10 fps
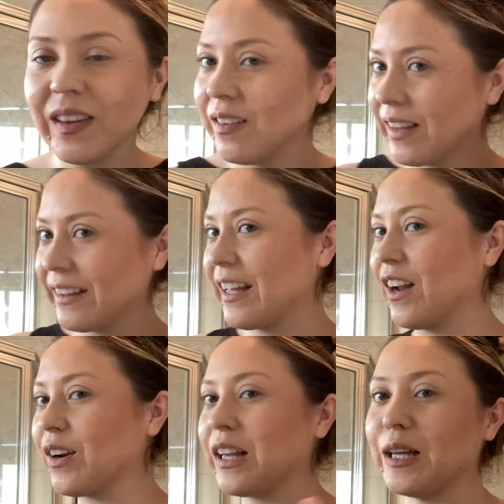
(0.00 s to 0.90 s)
Like, the
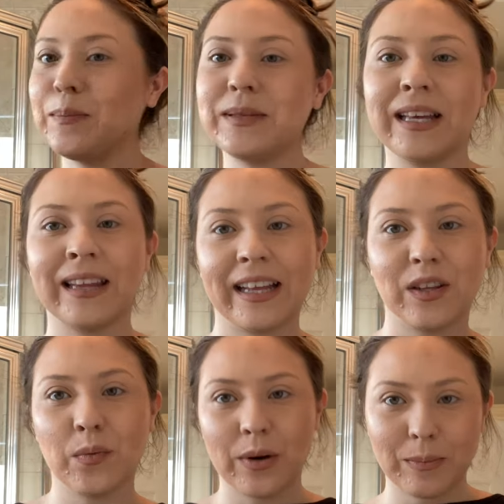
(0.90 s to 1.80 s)
hair clips and, like,
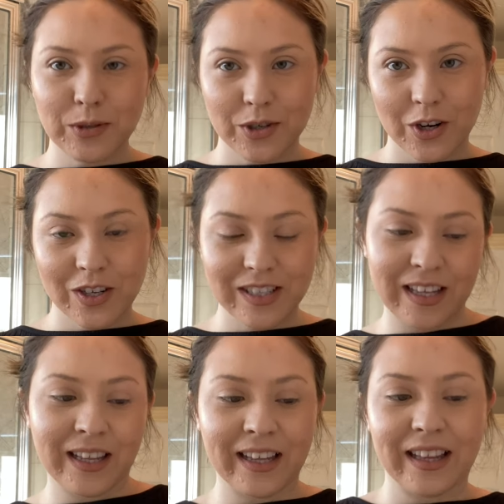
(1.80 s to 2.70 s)
the ripped shirts
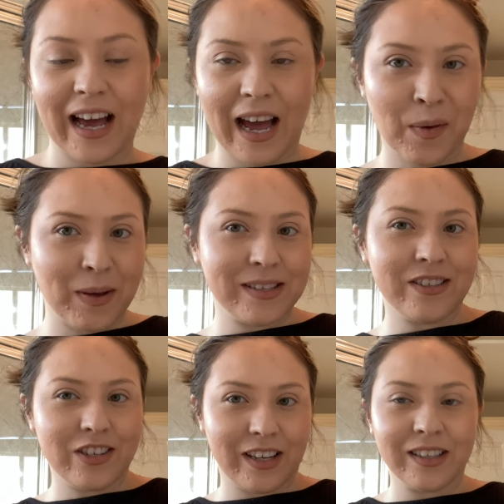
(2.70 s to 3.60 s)
and, like, the high-waisted
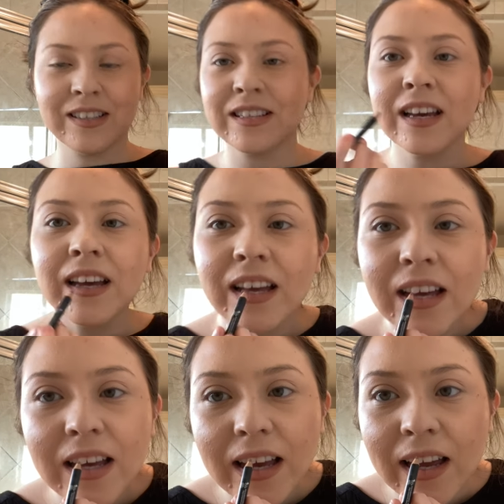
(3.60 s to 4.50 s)
jeans.
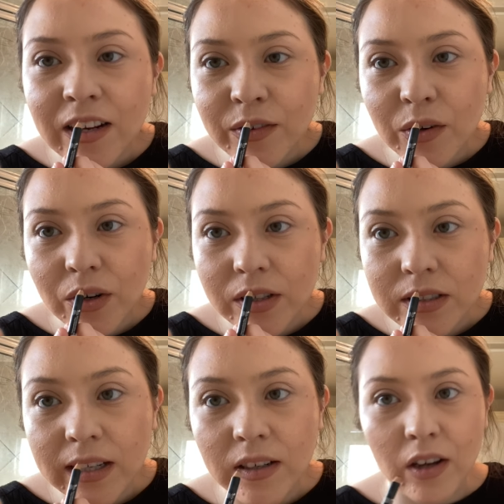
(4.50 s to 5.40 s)
And, of course,
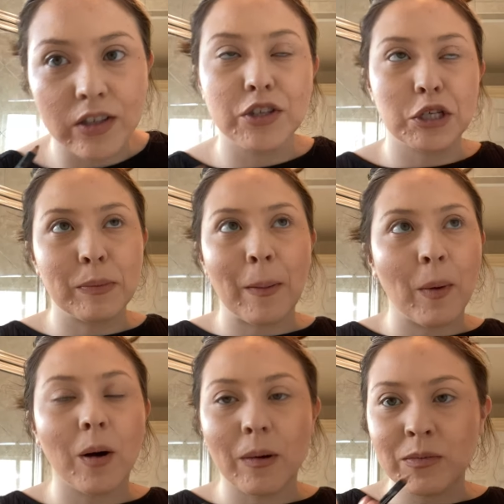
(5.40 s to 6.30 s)
like, not just my
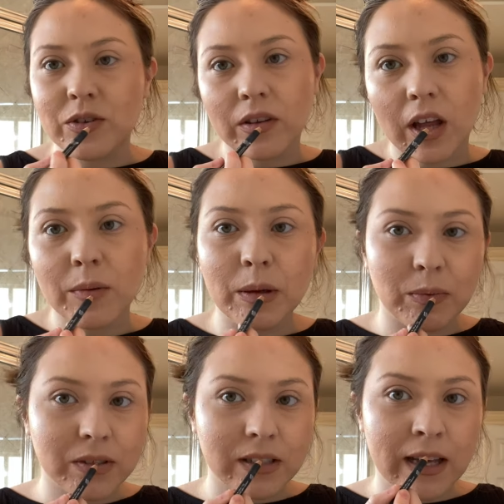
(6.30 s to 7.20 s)
mom. I'm sure a lot of
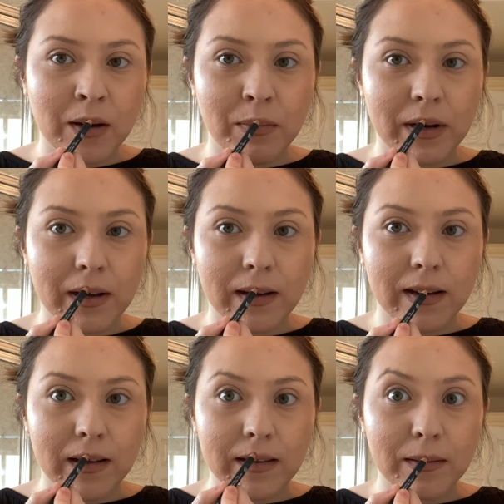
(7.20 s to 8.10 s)
people did that, but
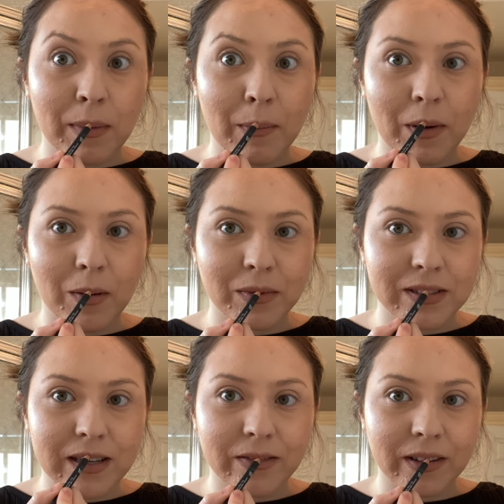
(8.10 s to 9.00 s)
my mom was
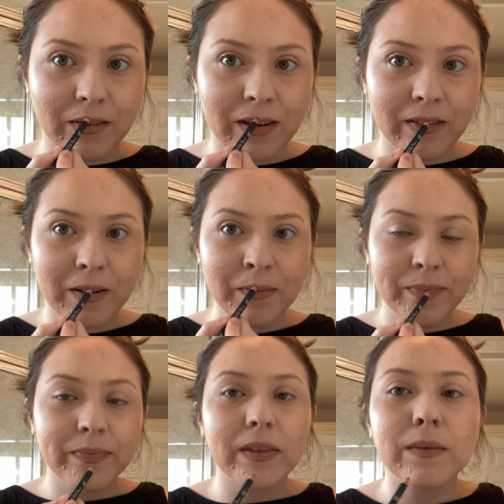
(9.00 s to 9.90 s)
definitely one of
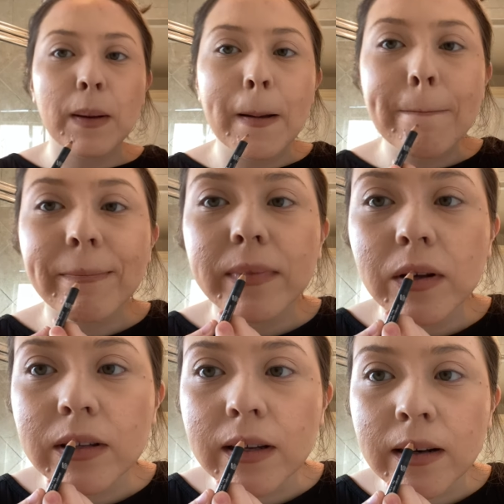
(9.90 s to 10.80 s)
them.
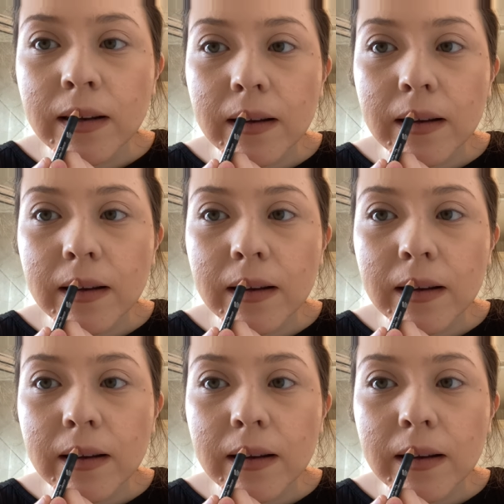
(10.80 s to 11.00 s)
Hold on.